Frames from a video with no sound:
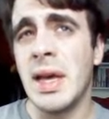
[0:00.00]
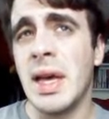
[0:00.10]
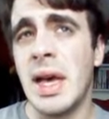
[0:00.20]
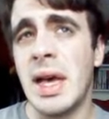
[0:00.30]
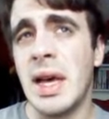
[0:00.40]

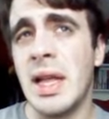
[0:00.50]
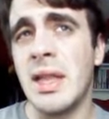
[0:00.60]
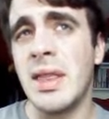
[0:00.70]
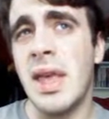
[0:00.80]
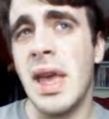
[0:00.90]
uh, let's
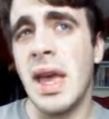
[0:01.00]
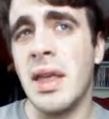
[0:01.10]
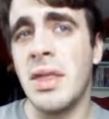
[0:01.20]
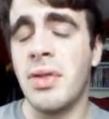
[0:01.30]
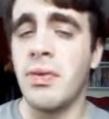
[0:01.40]
say,
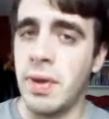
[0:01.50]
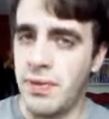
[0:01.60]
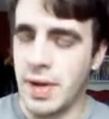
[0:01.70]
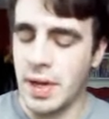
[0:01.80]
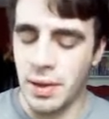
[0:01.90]
three
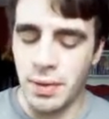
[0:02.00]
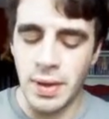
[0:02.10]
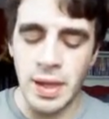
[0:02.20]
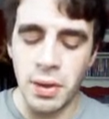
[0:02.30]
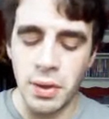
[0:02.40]
videos?
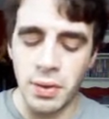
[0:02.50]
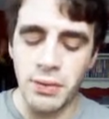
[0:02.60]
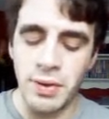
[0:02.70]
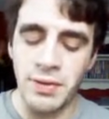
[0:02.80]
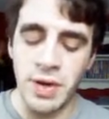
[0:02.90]
And those
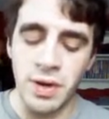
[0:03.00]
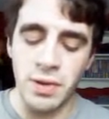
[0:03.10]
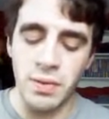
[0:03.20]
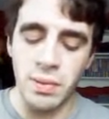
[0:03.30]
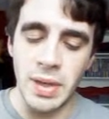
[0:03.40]
three videos
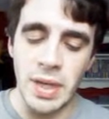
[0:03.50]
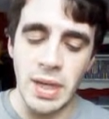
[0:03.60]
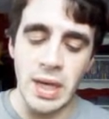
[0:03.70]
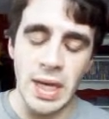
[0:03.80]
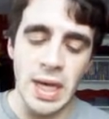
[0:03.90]
would
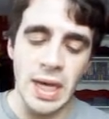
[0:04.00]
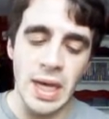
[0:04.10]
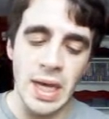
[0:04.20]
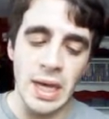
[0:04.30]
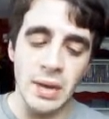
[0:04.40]
be
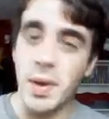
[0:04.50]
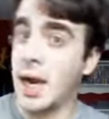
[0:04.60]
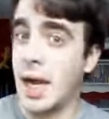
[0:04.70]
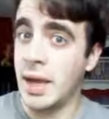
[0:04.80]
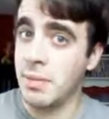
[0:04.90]
a What
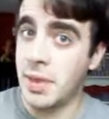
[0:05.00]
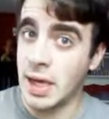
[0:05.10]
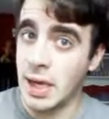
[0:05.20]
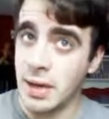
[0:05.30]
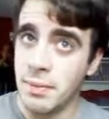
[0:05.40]
I Am
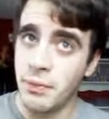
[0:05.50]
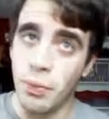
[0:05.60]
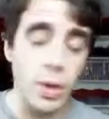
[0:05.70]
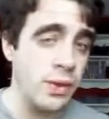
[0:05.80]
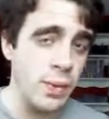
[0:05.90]
Thinking,
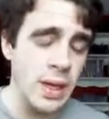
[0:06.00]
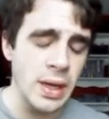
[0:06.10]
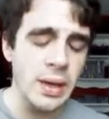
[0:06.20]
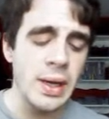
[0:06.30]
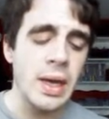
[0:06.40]
once a week,
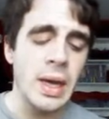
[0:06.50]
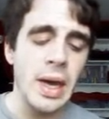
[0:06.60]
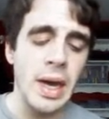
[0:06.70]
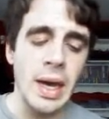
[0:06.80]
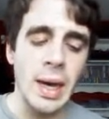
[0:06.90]

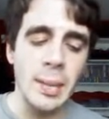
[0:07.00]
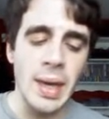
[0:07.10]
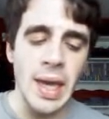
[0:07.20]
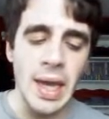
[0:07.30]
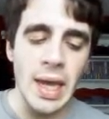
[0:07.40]
um,
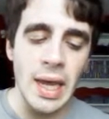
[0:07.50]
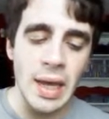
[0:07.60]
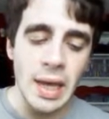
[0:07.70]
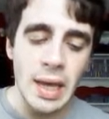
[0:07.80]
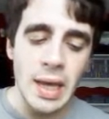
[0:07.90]
a...
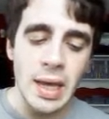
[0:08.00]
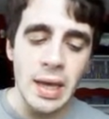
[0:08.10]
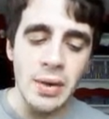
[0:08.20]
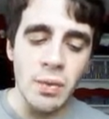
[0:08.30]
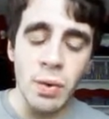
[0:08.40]

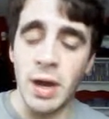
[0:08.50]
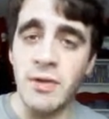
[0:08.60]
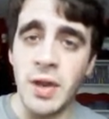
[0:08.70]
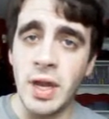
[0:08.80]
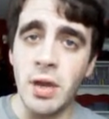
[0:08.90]
one
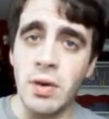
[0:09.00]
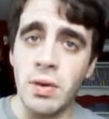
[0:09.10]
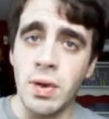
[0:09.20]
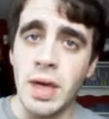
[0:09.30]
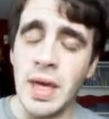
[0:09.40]
video
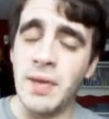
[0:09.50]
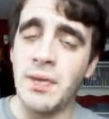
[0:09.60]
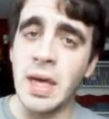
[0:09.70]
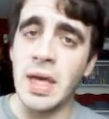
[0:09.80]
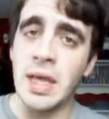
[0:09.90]

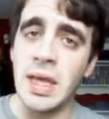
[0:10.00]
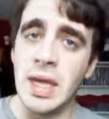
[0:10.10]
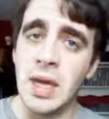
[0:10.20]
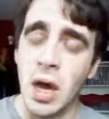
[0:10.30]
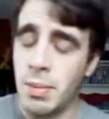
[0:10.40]
giving the
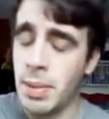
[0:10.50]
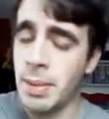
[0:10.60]
comic